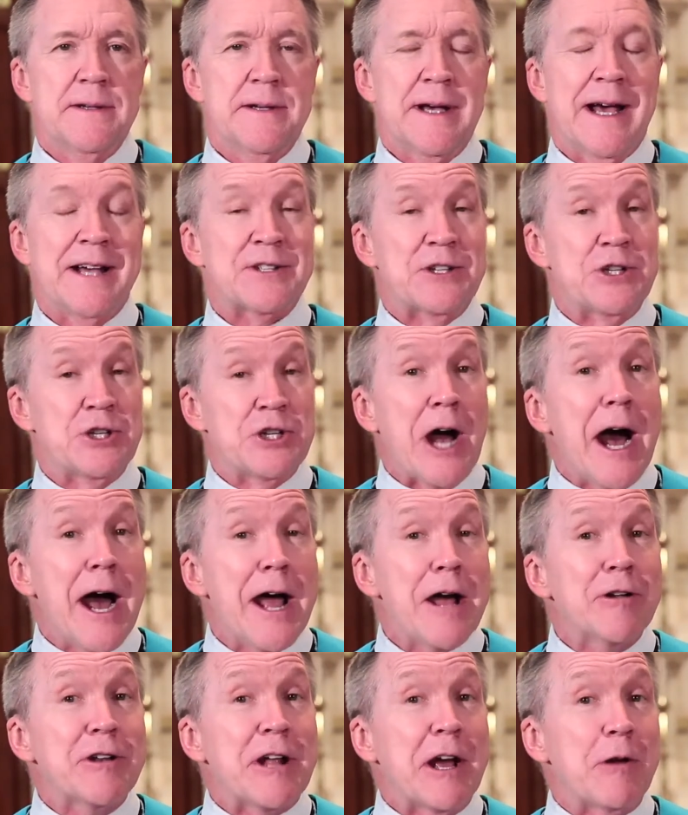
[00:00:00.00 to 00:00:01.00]
As a
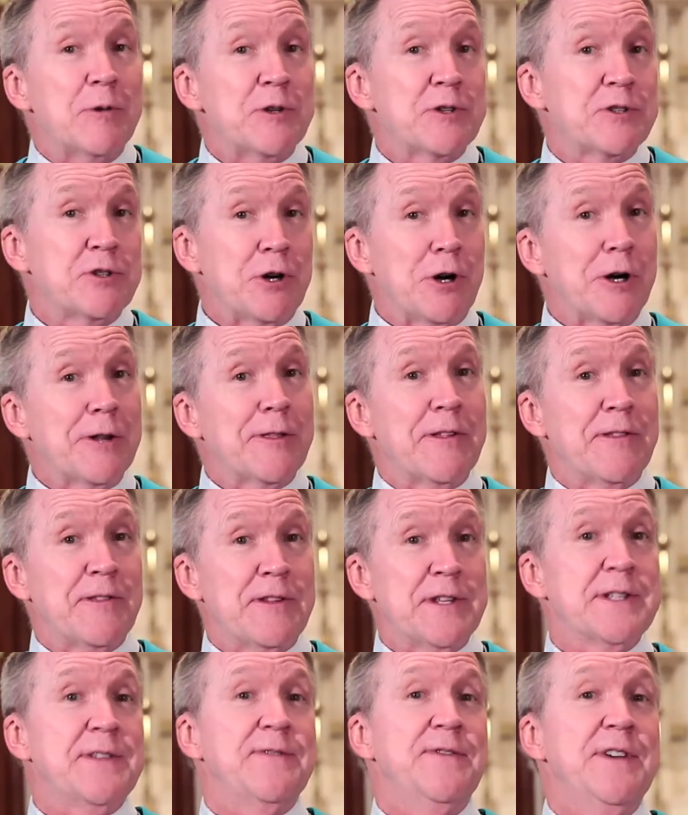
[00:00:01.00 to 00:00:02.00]
child, I was taught that
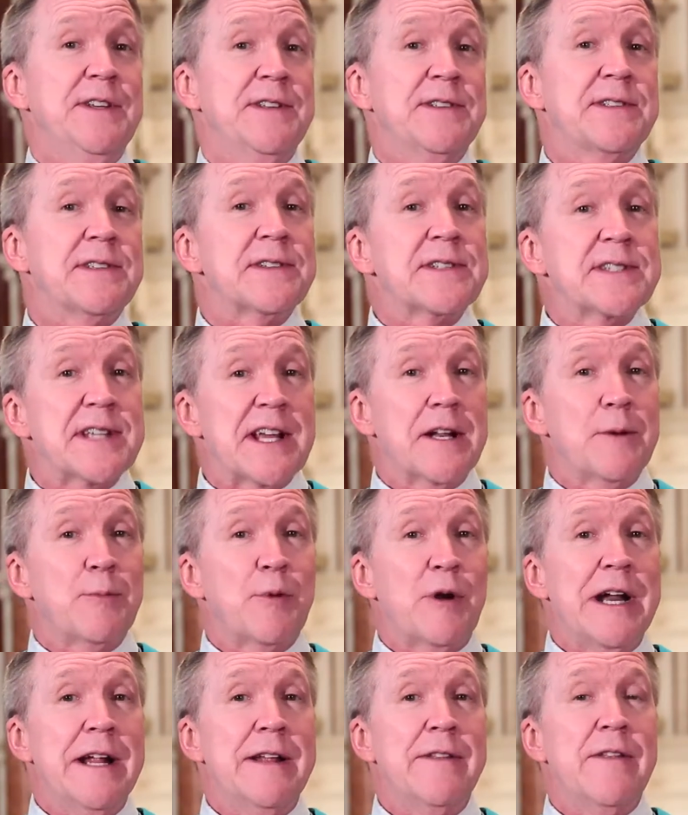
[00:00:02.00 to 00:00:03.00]
this feast
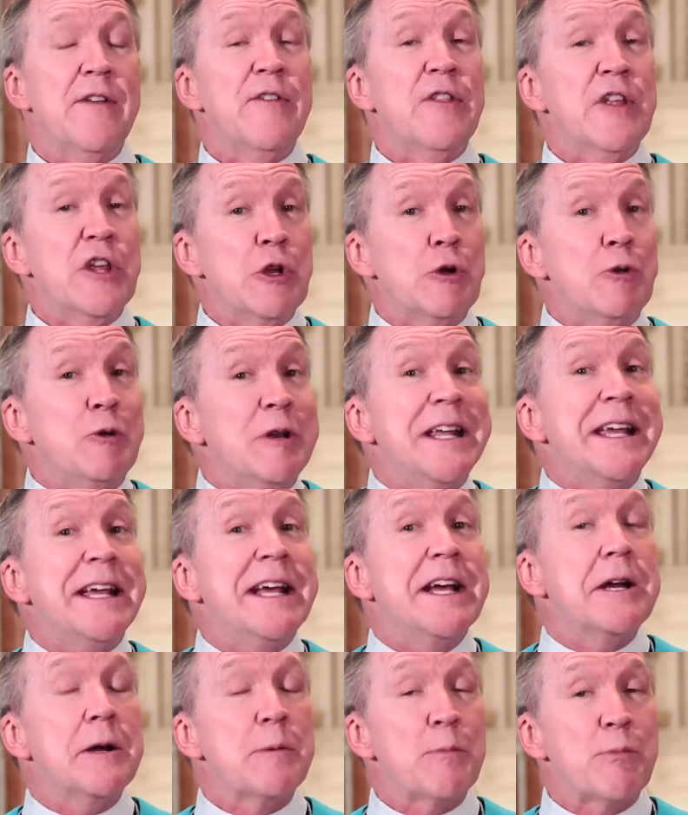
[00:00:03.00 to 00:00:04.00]
celebrated the
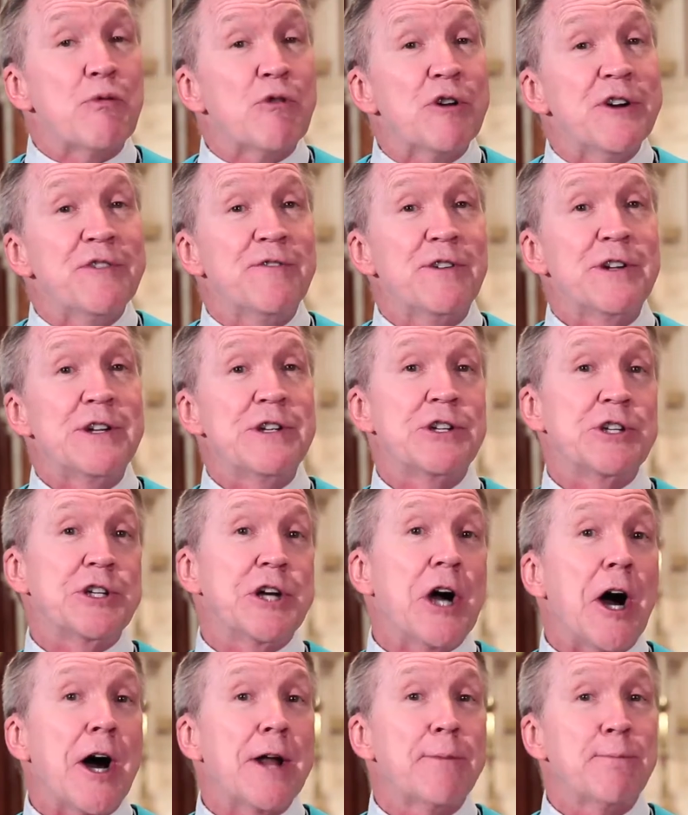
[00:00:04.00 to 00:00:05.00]
unique privilege
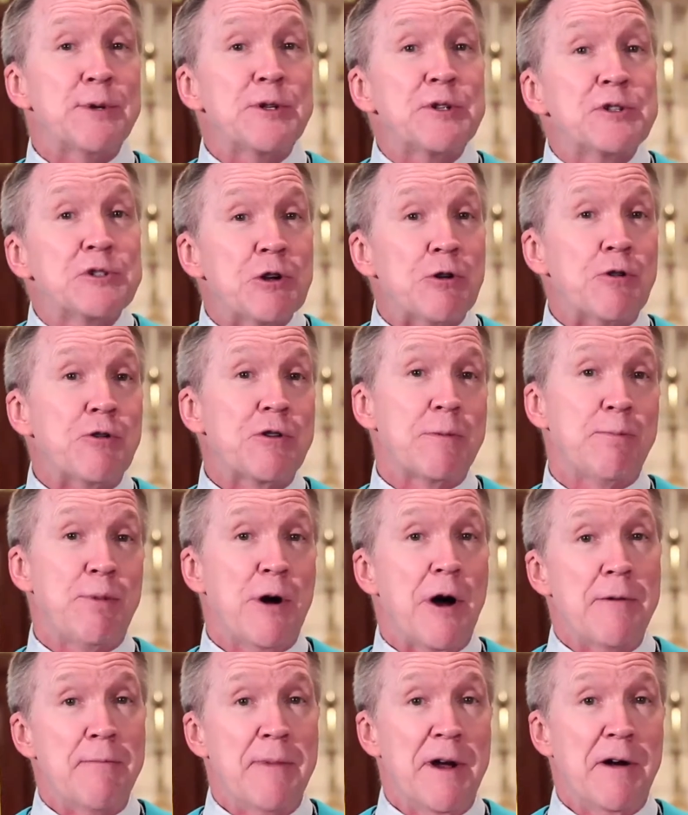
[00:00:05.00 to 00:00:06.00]
God bestowed
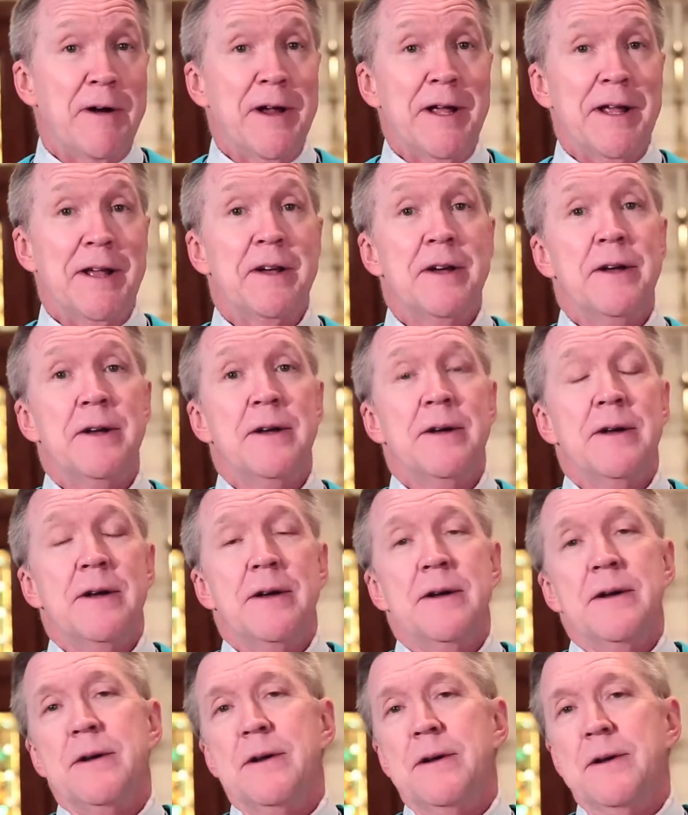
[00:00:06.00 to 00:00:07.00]
upon Mary
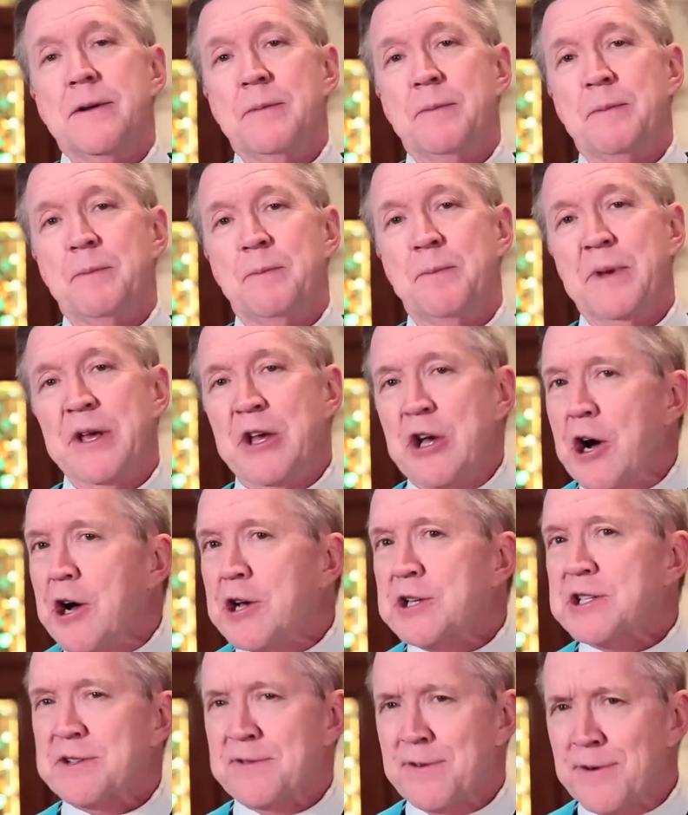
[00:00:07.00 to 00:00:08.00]

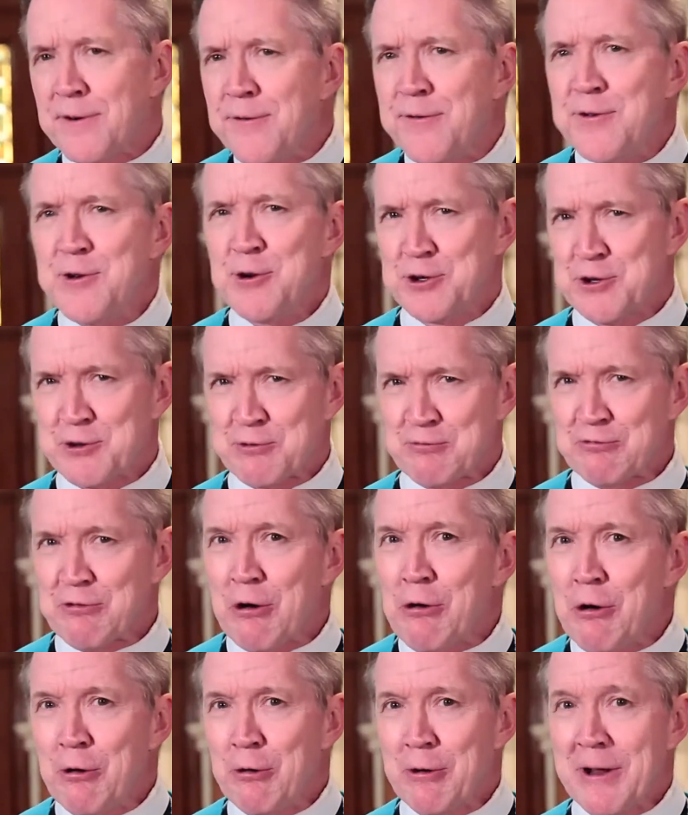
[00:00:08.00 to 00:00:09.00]
because of her future
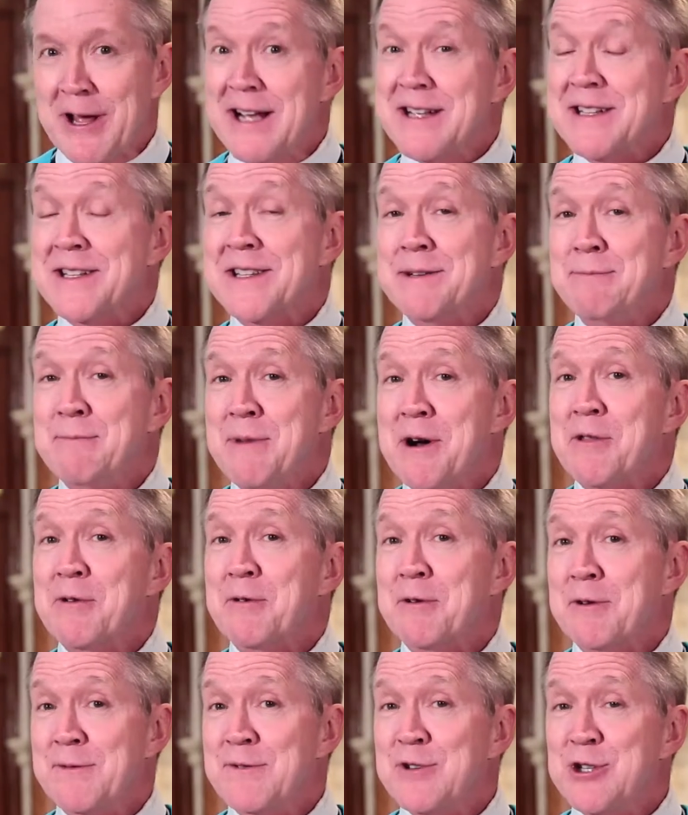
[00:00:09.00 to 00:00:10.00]
role as the
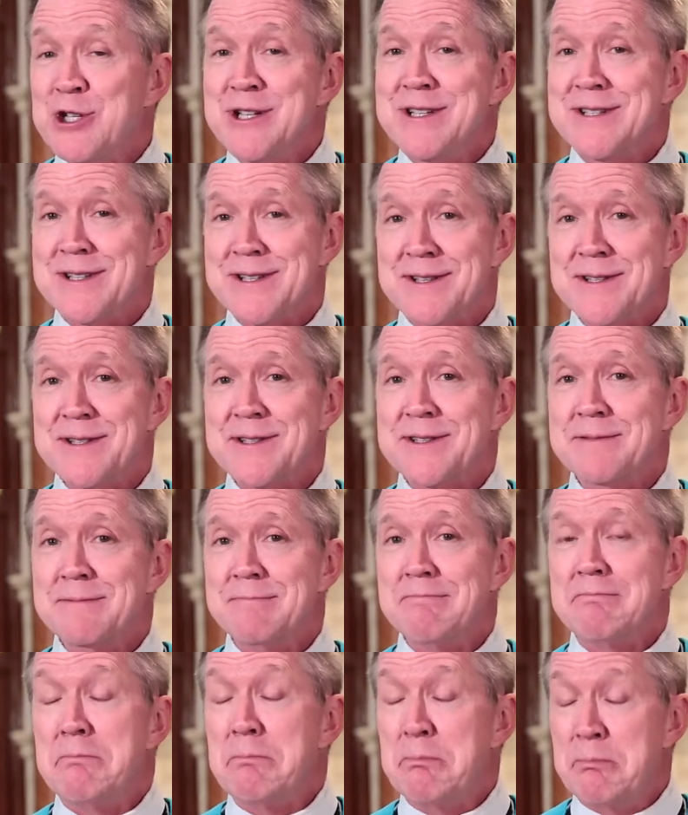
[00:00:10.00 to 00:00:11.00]
mother of Jesus,
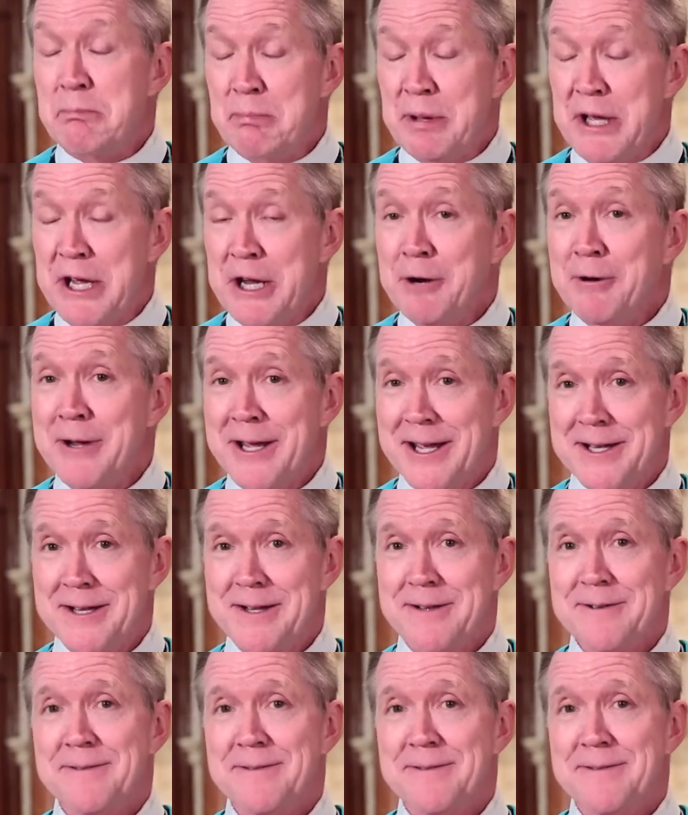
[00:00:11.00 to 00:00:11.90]
period.